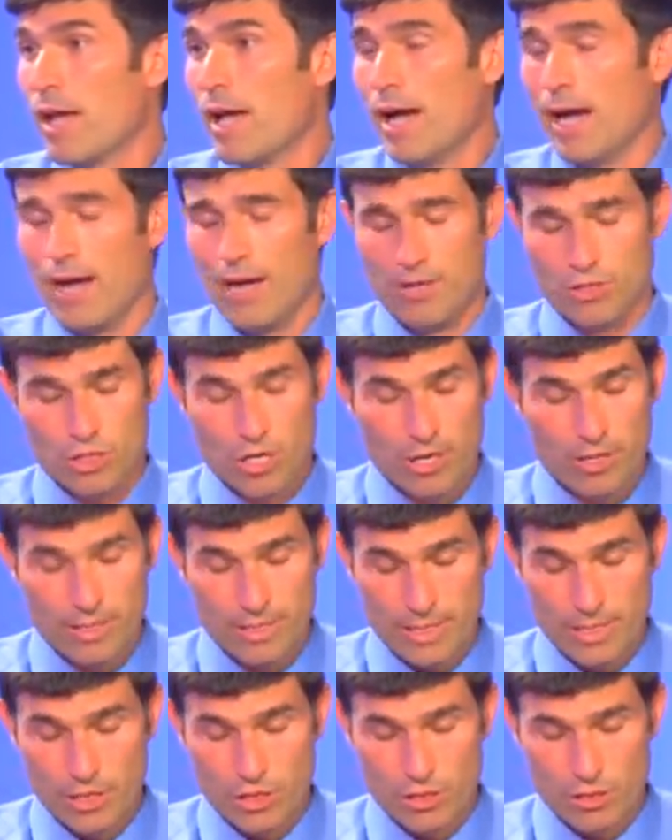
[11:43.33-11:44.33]
Uh,
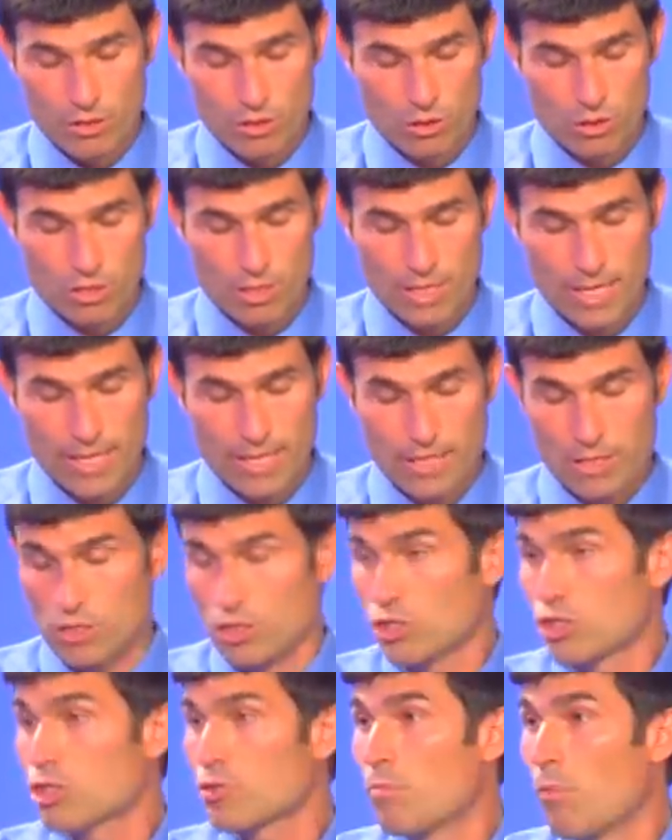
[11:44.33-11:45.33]
target lesion looks like it's
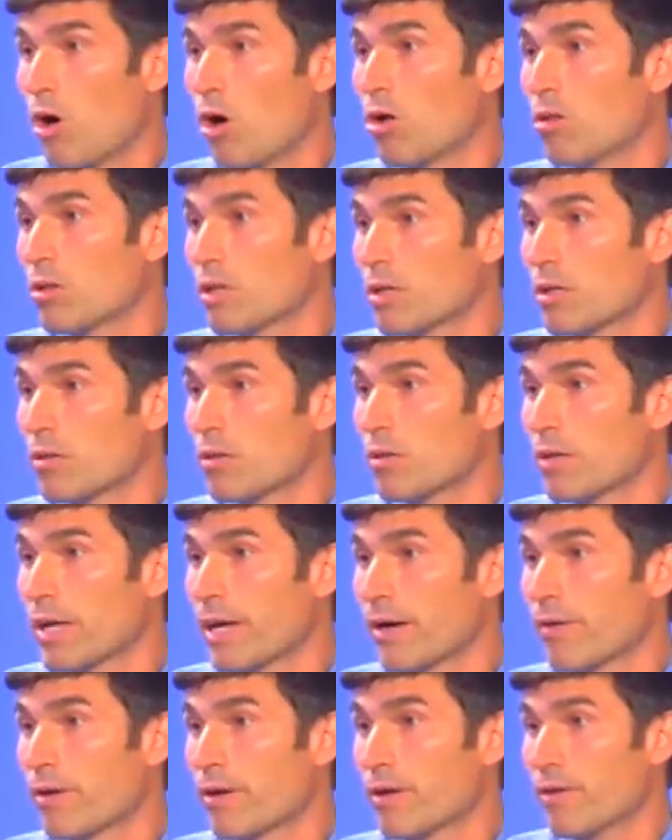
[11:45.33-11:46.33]
a small little
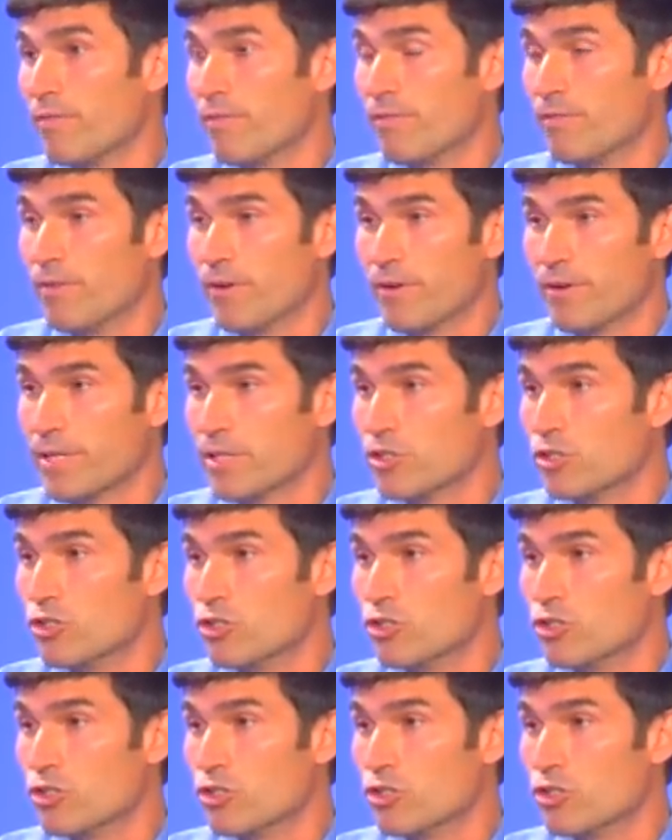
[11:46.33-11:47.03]
area of very